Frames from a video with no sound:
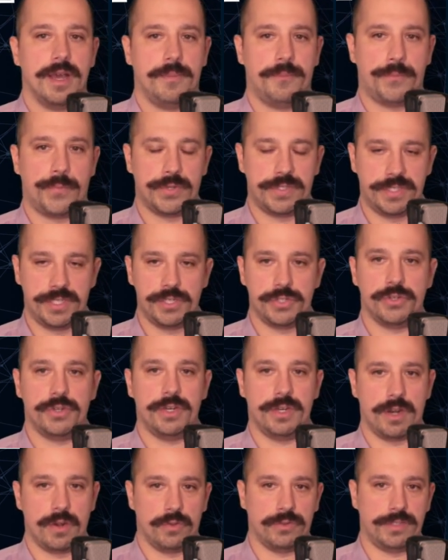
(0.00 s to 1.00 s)
precision
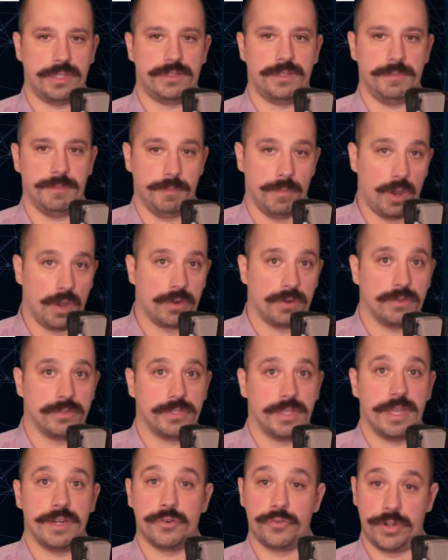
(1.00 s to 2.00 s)
in annotating models
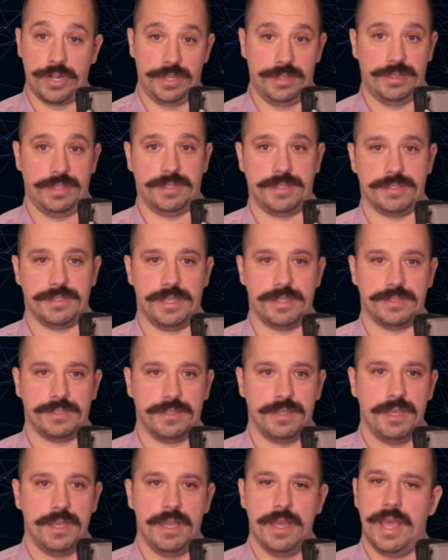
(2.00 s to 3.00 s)
and training datasets.
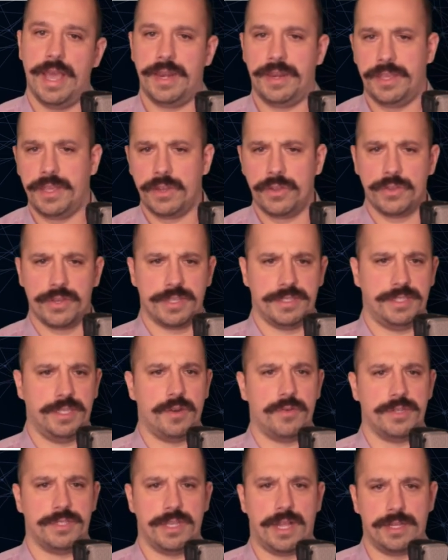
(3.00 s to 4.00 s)
And here you can see the
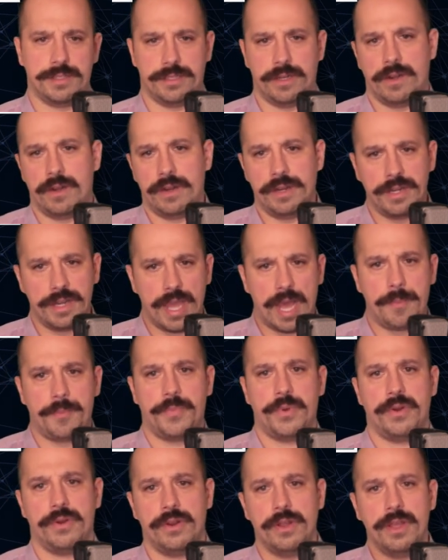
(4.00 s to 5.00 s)
results are in
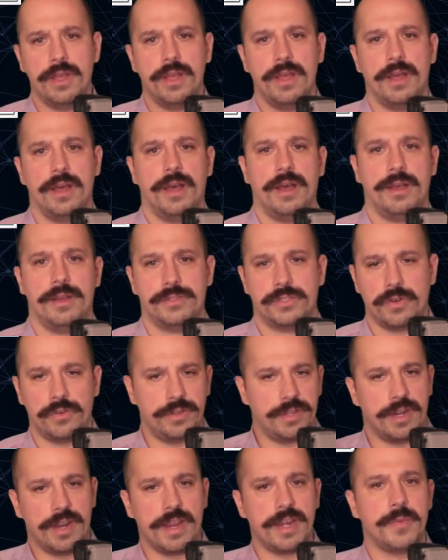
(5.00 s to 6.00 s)
the in
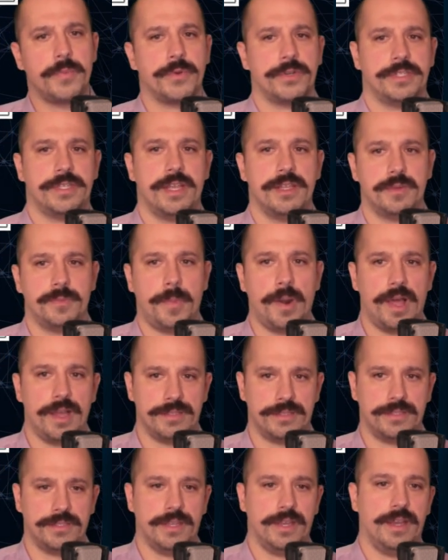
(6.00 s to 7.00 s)
the 90%
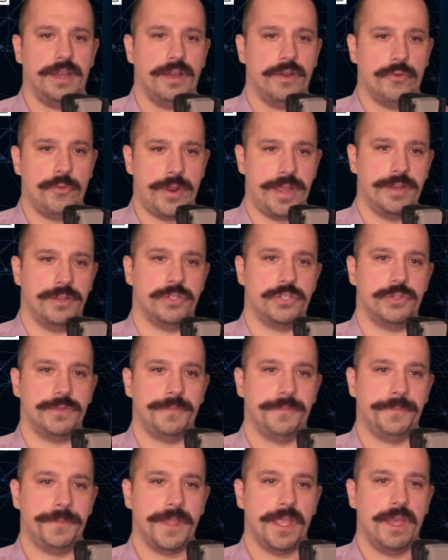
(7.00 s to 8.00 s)
plus range.
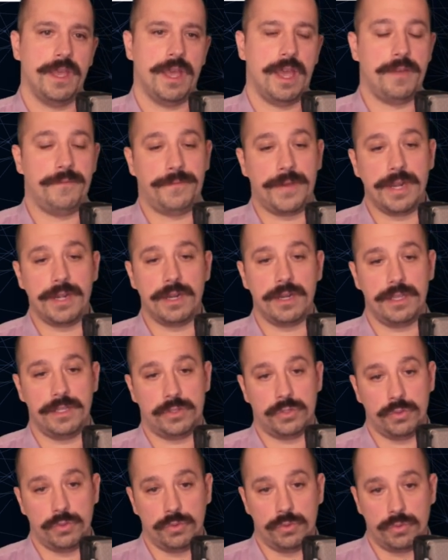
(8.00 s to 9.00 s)
And finally,
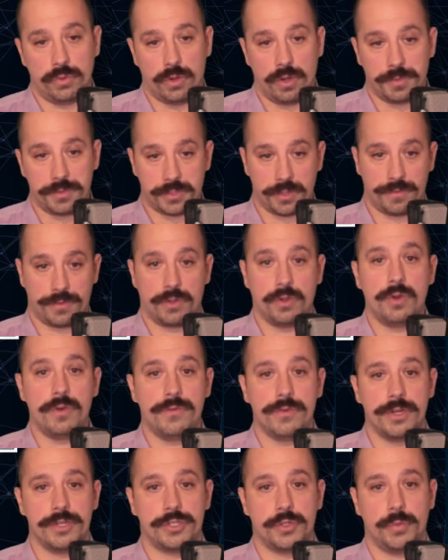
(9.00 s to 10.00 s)
to observe
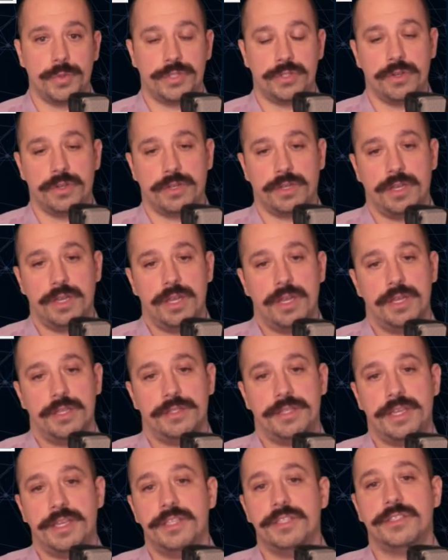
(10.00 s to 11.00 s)
coverage, we took
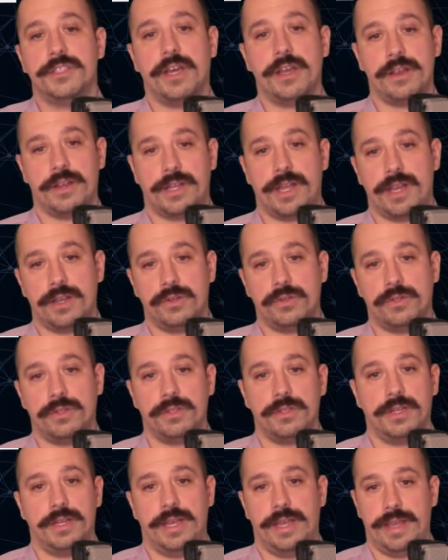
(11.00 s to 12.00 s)
the entire
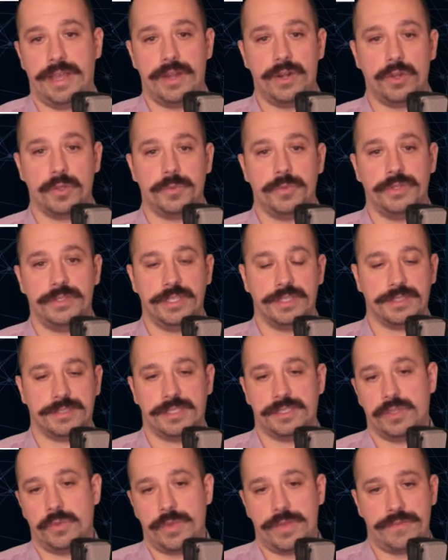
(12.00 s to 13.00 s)
Kaggle and notebook
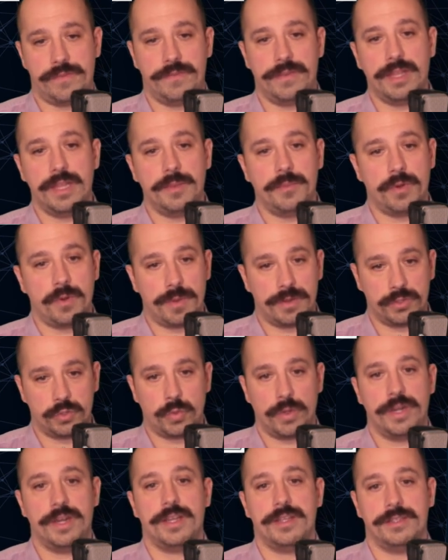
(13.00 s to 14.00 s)
datasets that we have available, about
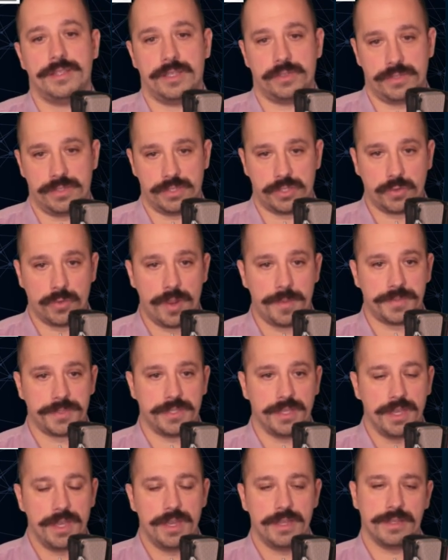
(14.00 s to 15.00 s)
29,000 scripts
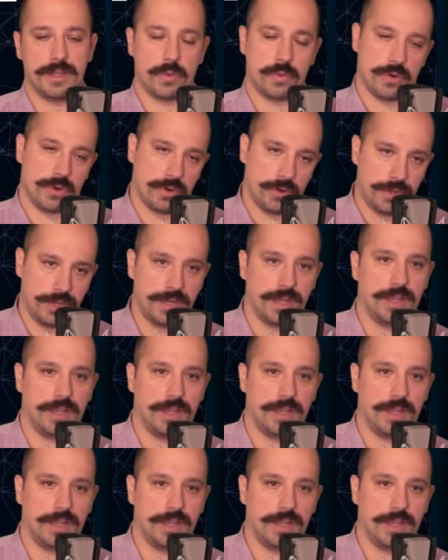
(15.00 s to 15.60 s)
that were